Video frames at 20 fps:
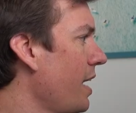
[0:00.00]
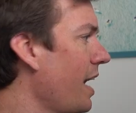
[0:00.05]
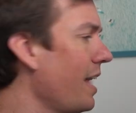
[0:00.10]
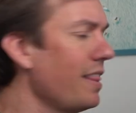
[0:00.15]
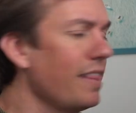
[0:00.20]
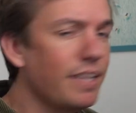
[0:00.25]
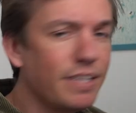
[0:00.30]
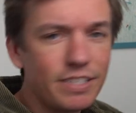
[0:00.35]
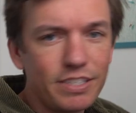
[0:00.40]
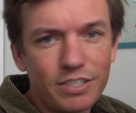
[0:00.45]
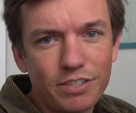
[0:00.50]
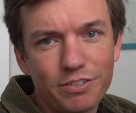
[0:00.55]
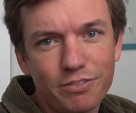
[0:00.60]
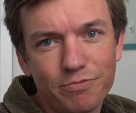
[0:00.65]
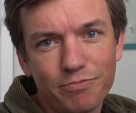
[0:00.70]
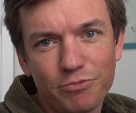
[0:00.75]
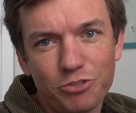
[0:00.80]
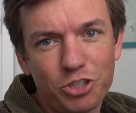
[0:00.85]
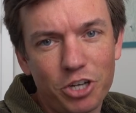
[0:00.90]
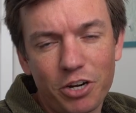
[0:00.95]
And this
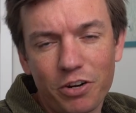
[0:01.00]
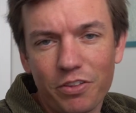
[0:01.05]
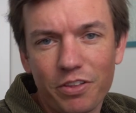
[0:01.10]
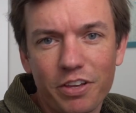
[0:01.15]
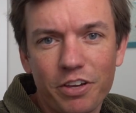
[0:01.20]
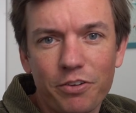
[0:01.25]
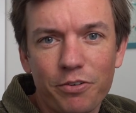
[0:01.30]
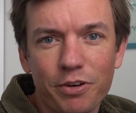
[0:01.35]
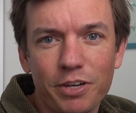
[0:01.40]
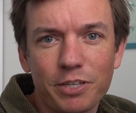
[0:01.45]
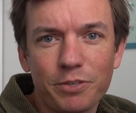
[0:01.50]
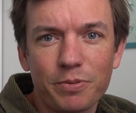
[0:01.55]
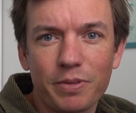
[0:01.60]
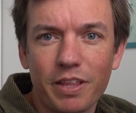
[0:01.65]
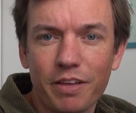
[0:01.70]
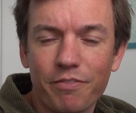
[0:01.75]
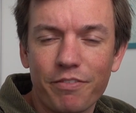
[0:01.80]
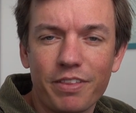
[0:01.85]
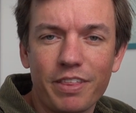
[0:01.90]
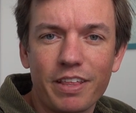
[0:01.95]
generally agrees
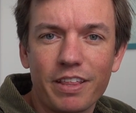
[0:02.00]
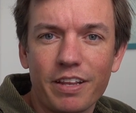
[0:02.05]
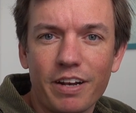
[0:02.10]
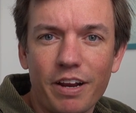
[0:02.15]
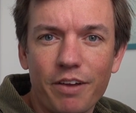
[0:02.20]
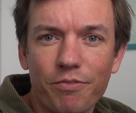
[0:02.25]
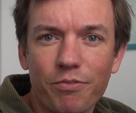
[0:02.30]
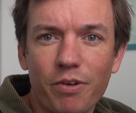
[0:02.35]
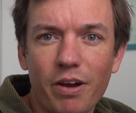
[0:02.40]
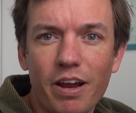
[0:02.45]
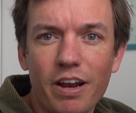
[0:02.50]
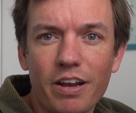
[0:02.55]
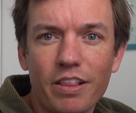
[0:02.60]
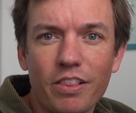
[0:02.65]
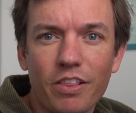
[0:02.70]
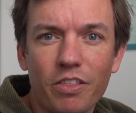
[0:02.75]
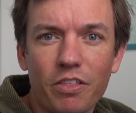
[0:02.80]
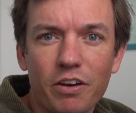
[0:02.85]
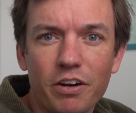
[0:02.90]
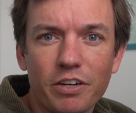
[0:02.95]
with everything that I've read
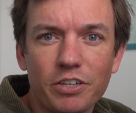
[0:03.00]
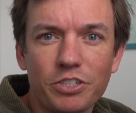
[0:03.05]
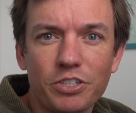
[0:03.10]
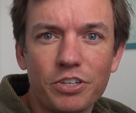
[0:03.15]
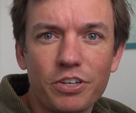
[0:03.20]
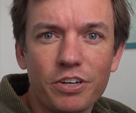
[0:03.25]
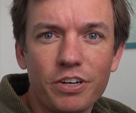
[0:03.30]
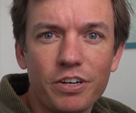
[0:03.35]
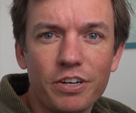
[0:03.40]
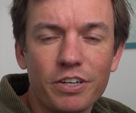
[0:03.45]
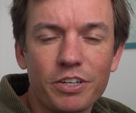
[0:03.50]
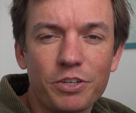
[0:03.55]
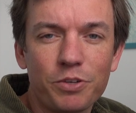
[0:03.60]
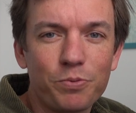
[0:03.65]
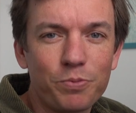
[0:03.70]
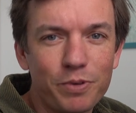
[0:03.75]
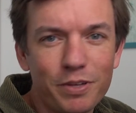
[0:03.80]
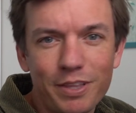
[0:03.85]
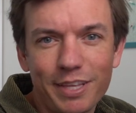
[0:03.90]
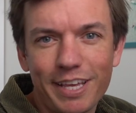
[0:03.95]
in the literature.
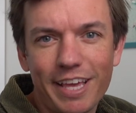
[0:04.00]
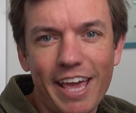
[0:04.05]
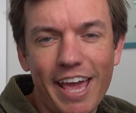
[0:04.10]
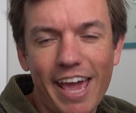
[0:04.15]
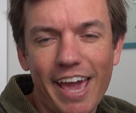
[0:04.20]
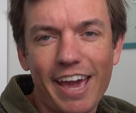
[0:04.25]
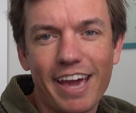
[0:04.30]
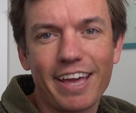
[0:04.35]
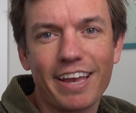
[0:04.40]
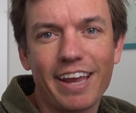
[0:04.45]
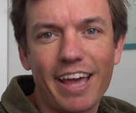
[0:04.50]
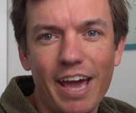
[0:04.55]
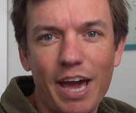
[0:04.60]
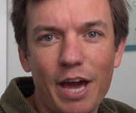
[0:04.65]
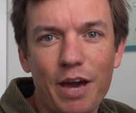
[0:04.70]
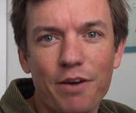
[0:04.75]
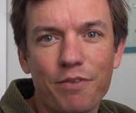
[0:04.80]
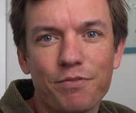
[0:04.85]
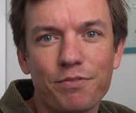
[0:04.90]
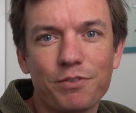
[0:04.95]
You really can't
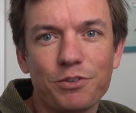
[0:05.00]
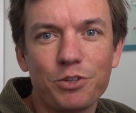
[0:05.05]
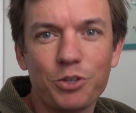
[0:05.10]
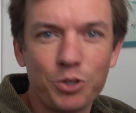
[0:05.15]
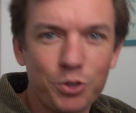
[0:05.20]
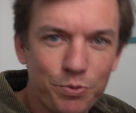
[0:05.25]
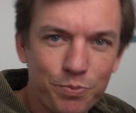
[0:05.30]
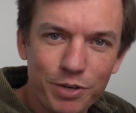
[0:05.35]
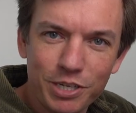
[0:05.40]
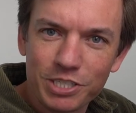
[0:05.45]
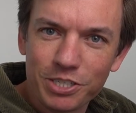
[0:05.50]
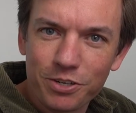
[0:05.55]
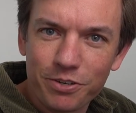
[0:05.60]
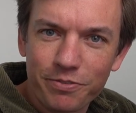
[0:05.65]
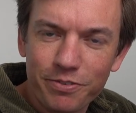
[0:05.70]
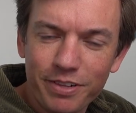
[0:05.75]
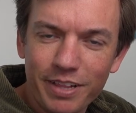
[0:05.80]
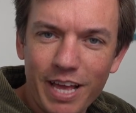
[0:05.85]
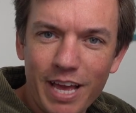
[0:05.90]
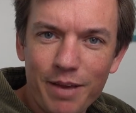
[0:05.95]
have too much
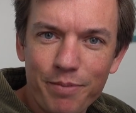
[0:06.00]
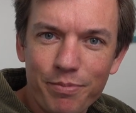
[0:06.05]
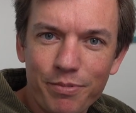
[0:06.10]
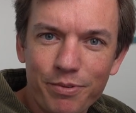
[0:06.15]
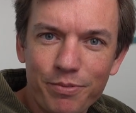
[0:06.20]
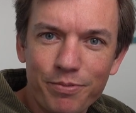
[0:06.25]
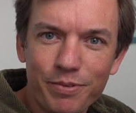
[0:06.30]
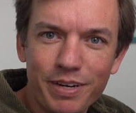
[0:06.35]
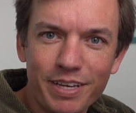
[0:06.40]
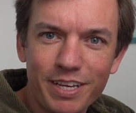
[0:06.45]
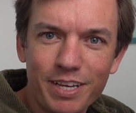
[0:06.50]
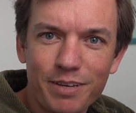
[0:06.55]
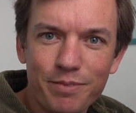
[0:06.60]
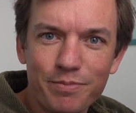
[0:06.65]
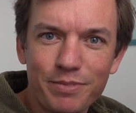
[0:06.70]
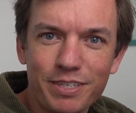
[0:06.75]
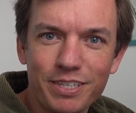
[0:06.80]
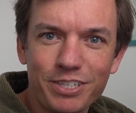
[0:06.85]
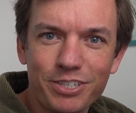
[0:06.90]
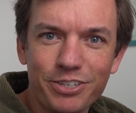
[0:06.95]
overlap when it
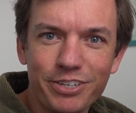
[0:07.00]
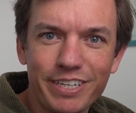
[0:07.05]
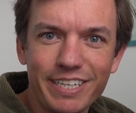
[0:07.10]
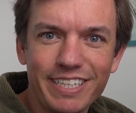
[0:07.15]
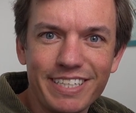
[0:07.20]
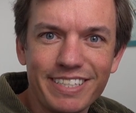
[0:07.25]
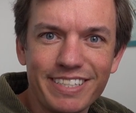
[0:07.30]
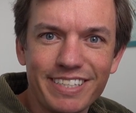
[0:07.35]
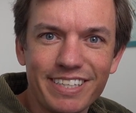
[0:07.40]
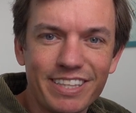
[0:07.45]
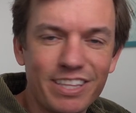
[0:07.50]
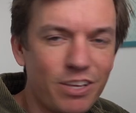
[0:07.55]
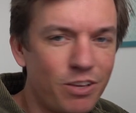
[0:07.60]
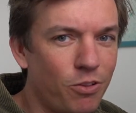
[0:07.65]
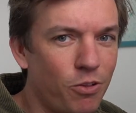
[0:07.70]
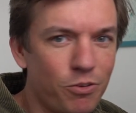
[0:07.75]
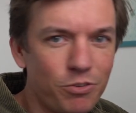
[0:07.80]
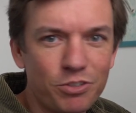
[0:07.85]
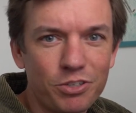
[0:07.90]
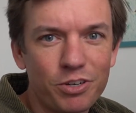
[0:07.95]
comes to trees. The
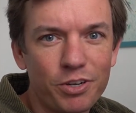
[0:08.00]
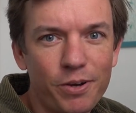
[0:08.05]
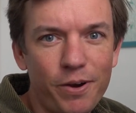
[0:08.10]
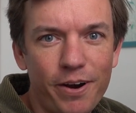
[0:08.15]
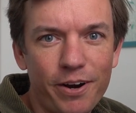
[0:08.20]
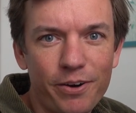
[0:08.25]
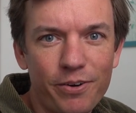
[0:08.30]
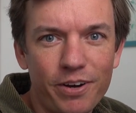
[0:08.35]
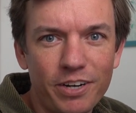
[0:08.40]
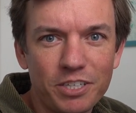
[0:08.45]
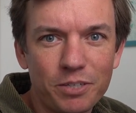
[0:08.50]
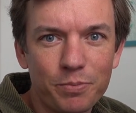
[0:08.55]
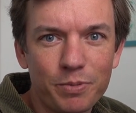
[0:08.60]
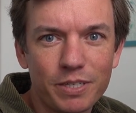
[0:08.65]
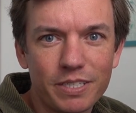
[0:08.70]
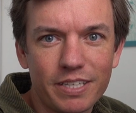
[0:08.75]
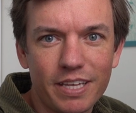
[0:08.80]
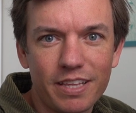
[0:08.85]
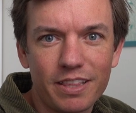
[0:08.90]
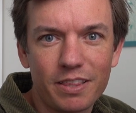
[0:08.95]
closer you are to
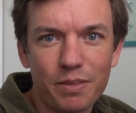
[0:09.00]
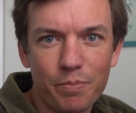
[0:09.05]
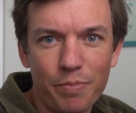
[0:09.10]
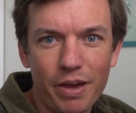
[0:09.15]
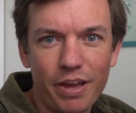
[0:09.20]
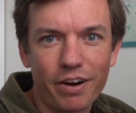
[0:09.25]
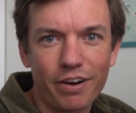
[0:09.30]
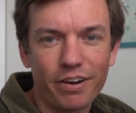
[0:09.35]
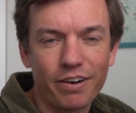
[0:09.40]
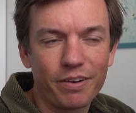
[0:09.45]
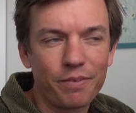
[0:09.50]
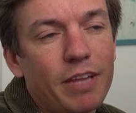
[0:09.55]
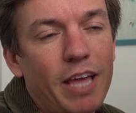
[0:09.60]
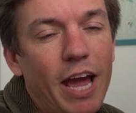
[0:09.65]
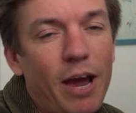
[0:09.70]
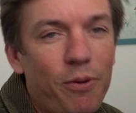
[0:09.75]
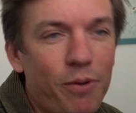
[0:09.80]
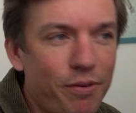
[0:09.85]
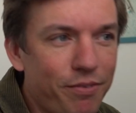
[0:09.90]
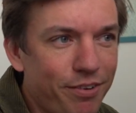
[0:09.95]
100%, the better.
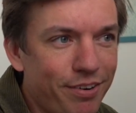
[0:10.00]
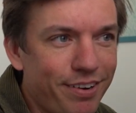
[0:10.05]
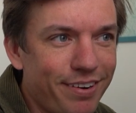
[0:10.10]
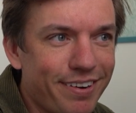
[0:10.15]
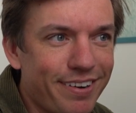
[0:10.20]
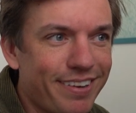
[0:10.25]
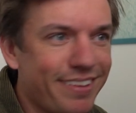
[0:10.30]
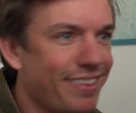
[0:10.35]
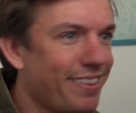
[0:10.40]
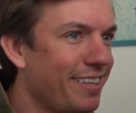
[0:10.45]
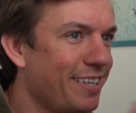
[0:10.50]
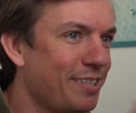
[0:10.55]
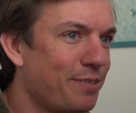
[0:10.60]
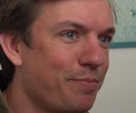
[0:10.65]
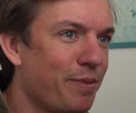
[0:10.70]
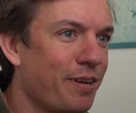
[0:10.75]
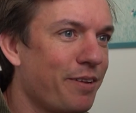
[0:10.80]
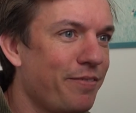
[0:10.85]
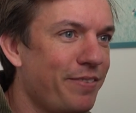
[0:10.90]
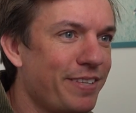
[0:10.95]
However, these
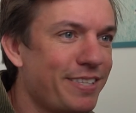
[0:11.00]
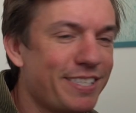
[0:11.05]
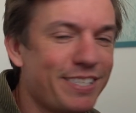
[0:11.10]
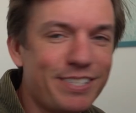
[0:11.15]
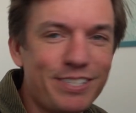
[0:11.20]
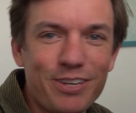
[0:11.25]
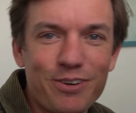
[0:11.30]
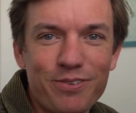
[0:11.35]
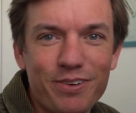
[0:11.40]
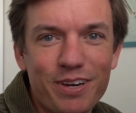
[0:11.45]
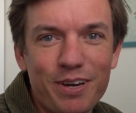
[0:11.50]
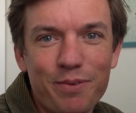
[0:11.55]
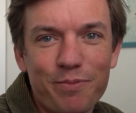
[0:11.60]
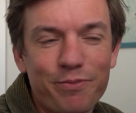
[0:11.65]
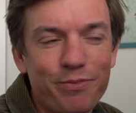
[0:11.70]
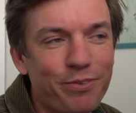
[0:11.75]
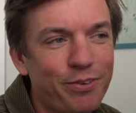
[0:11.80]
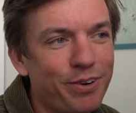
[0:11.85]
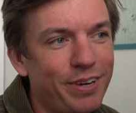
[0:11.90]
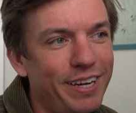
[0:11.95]
benefits don't
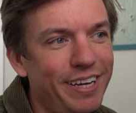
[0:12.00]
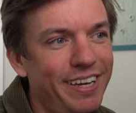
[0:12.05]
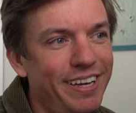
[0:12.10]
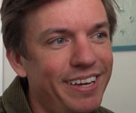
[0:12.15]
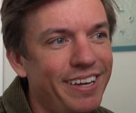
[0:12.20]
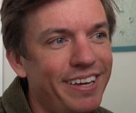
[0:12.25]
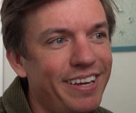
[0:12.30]
come free.